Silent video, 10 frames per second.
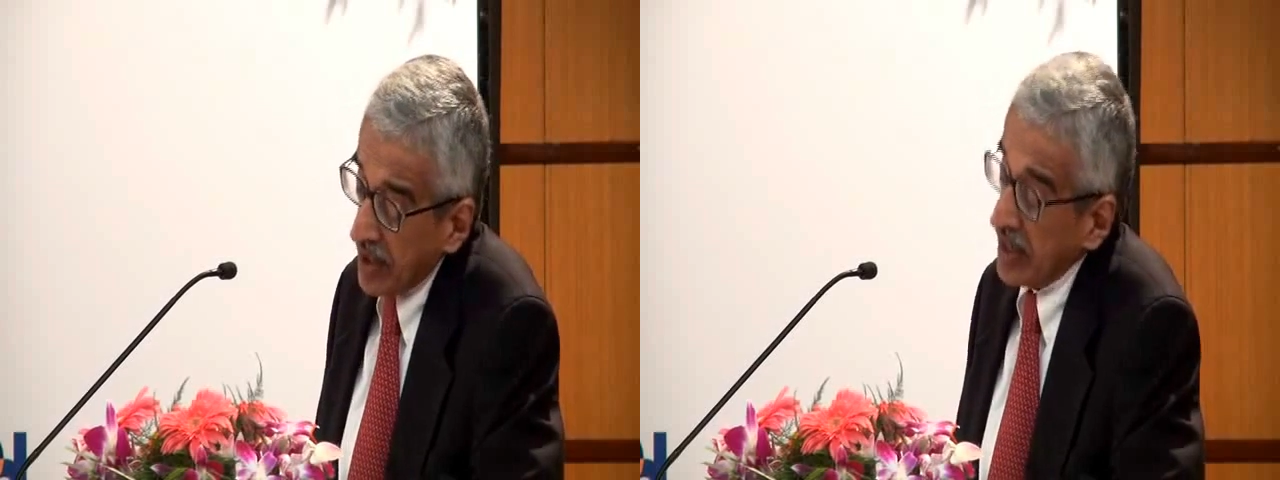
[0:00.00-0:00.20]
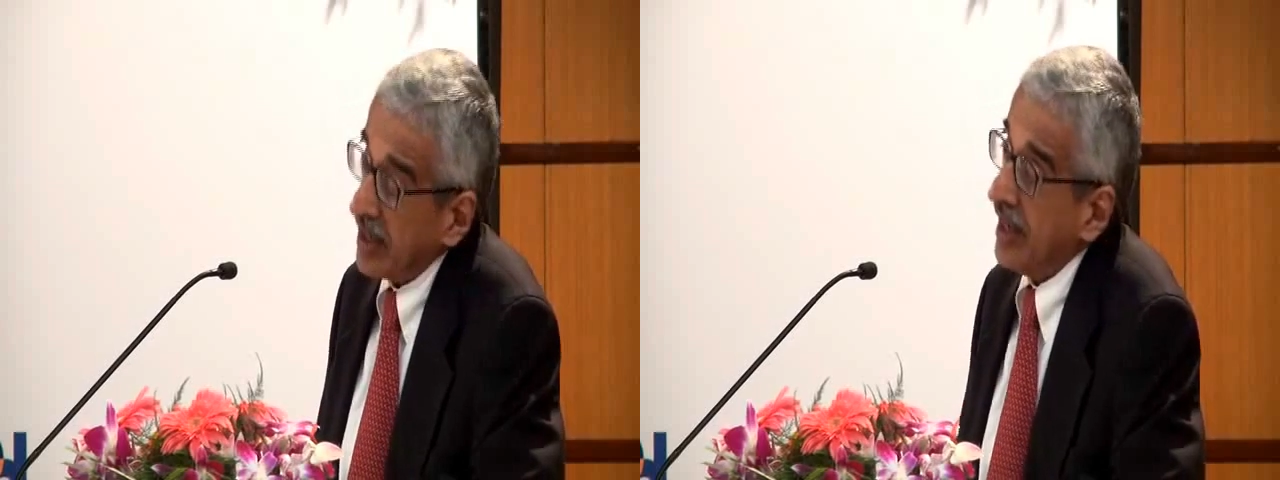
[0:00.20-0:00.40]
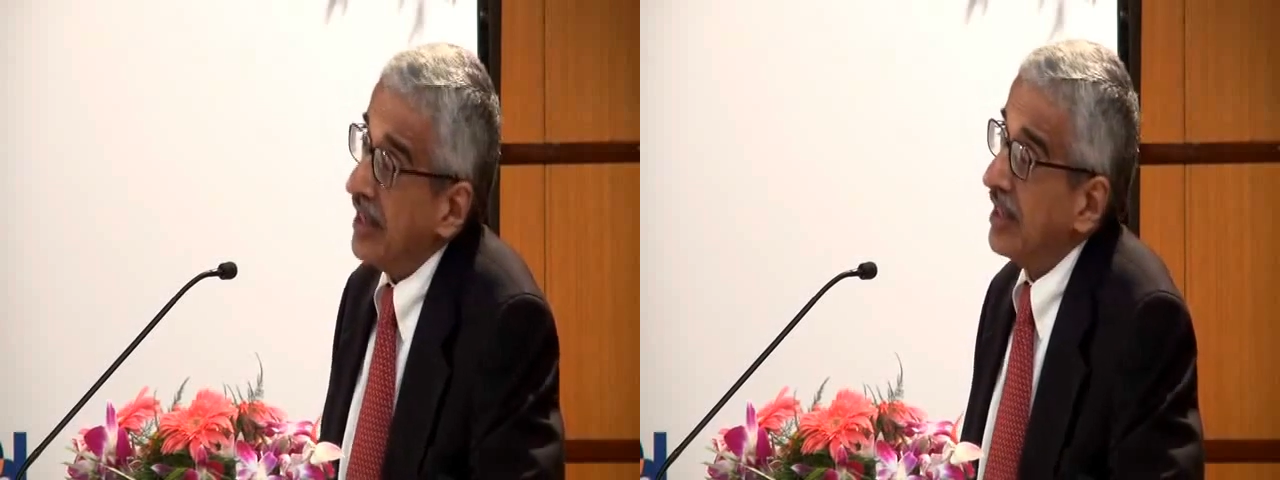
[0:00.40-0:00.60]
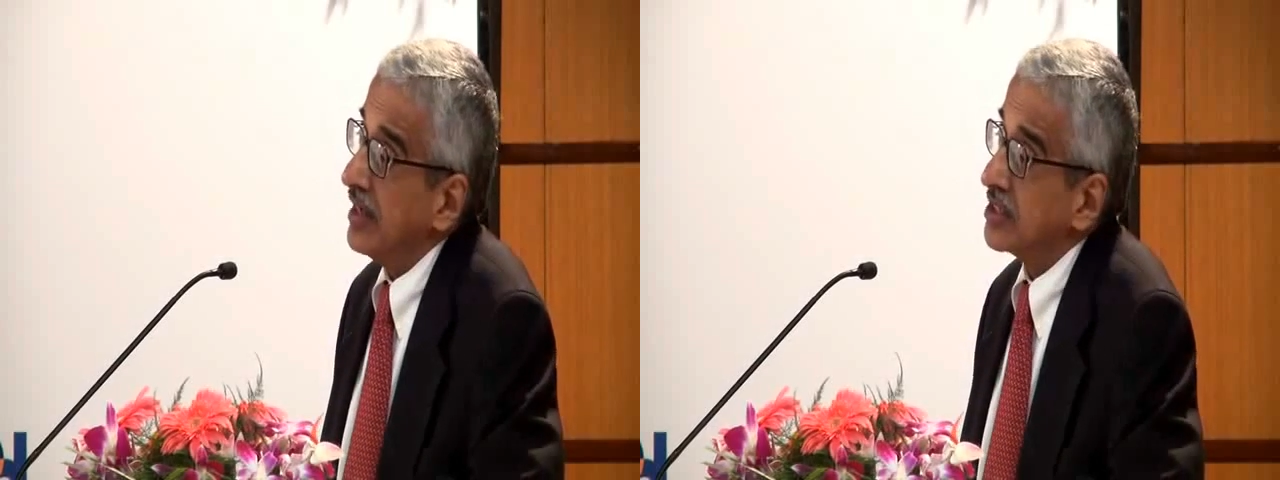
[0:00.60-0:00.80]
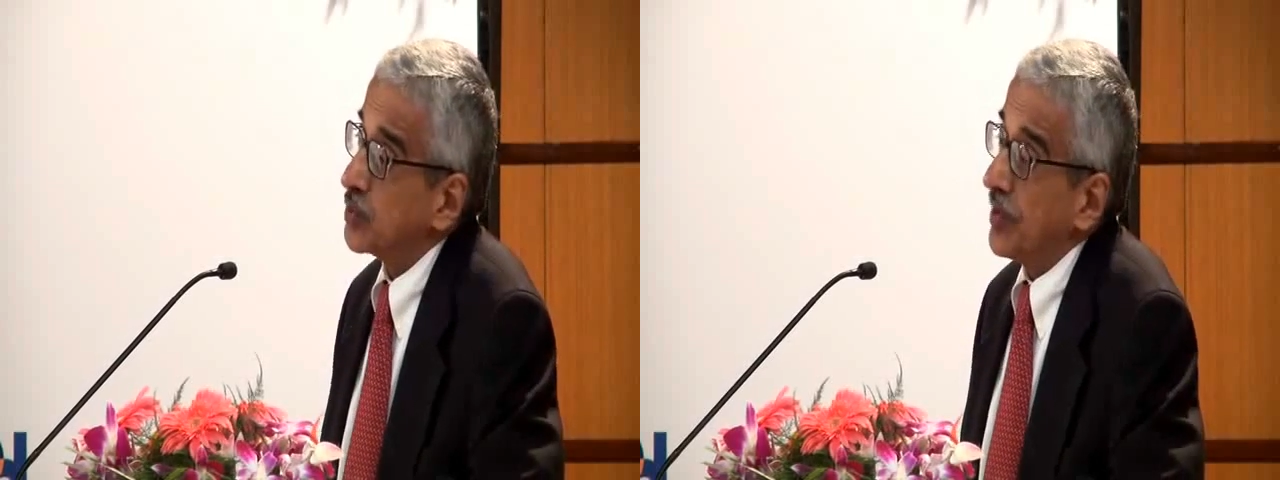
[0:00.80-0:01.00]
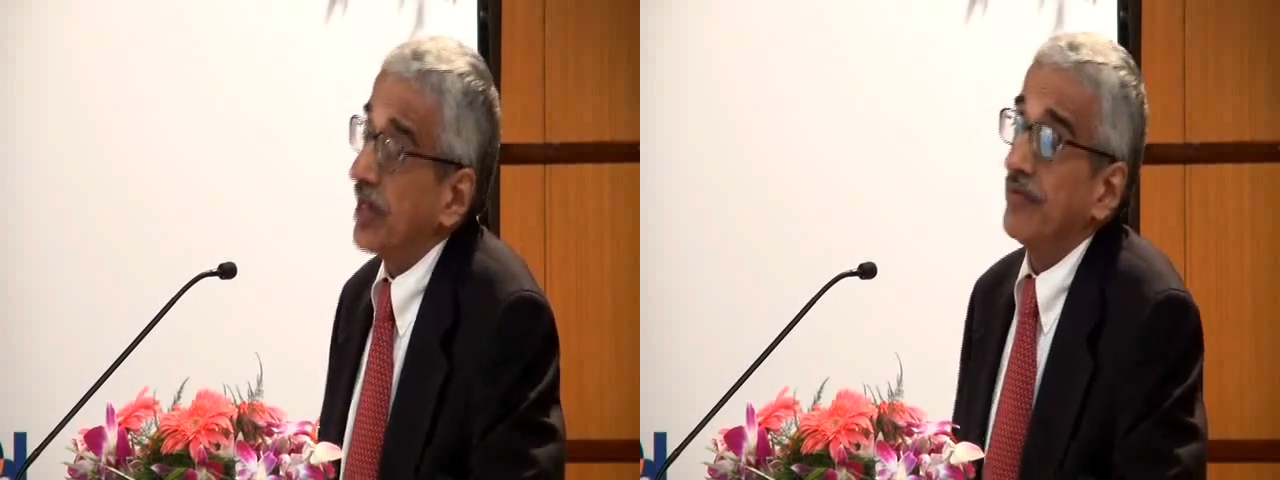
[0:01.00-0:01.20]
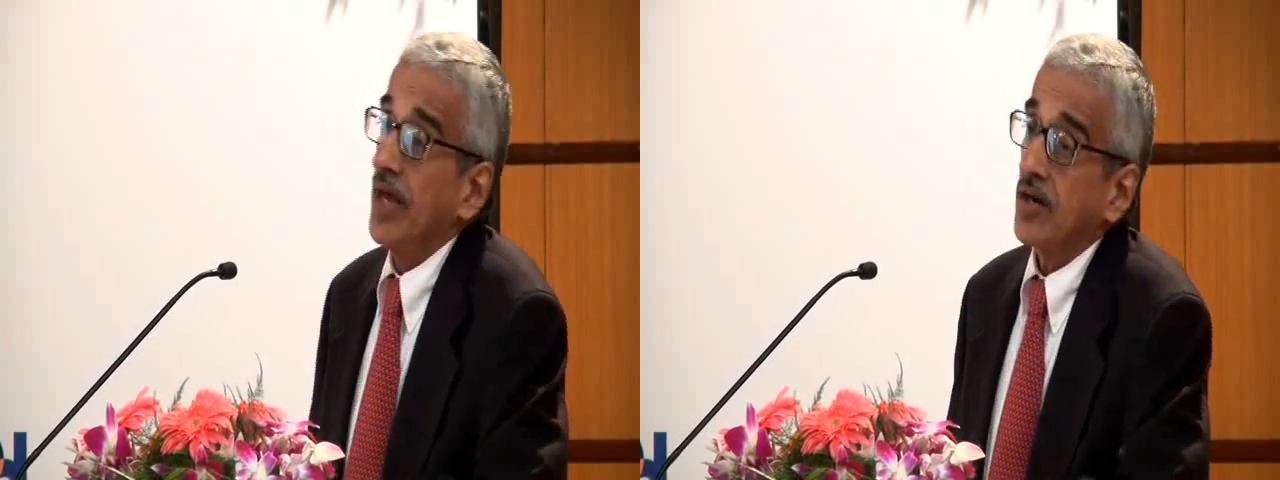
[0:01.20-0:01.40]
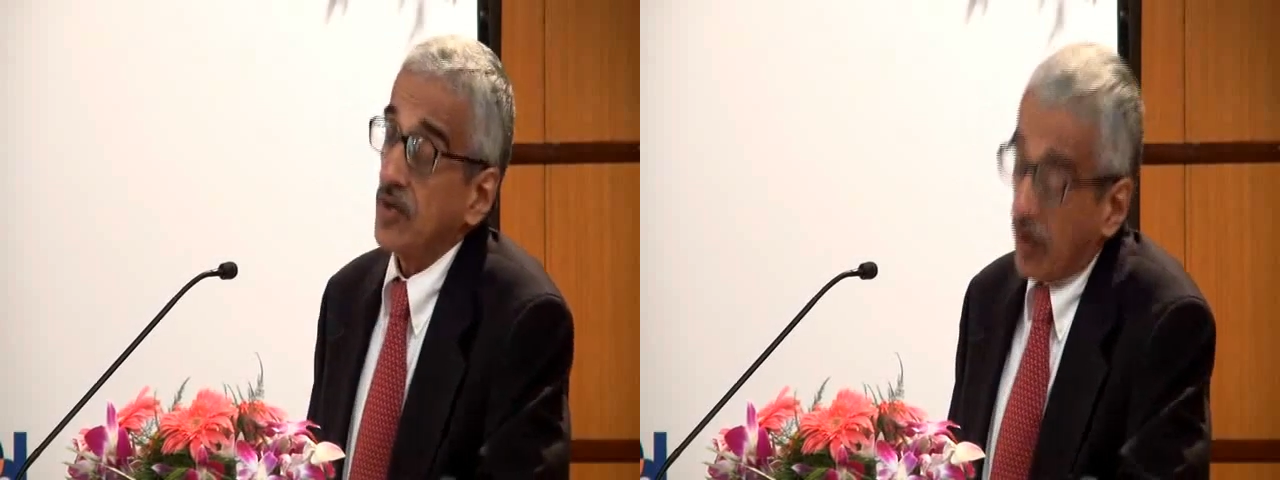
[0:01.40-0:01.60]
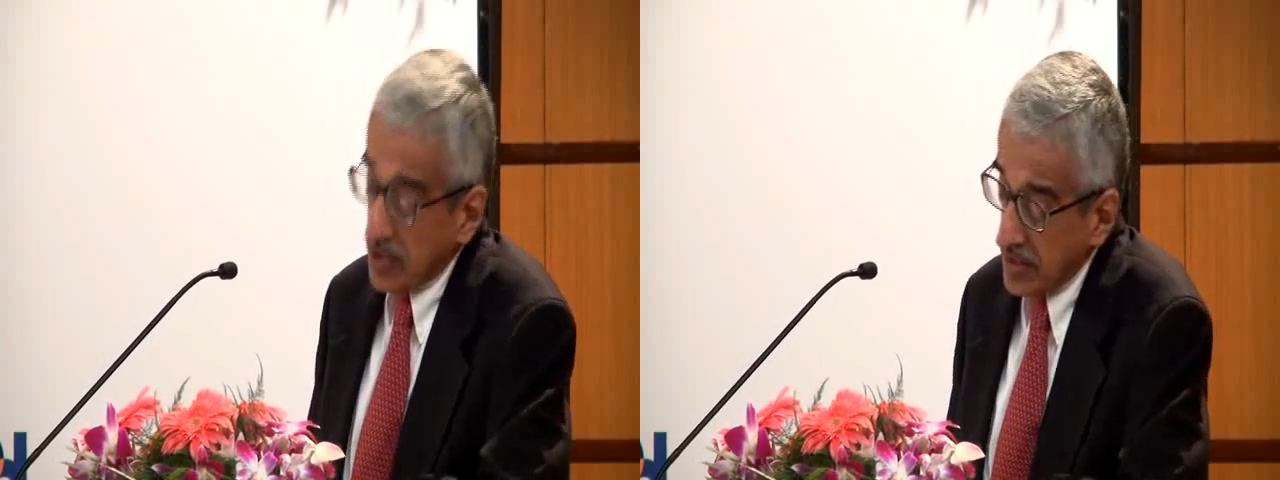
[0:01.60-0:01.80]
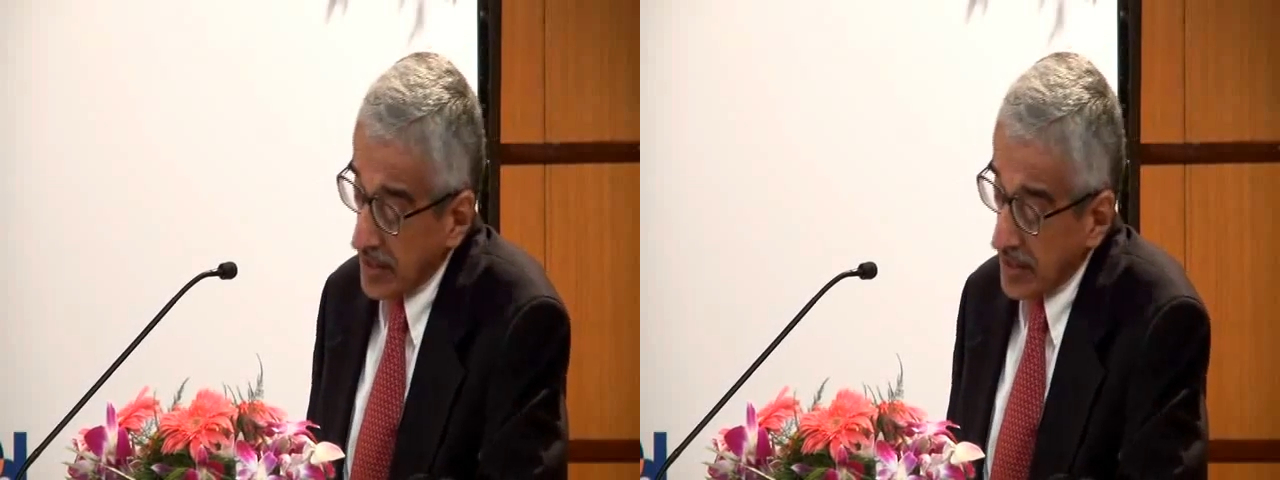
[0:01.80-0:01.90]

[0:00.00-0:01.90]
even in areas where we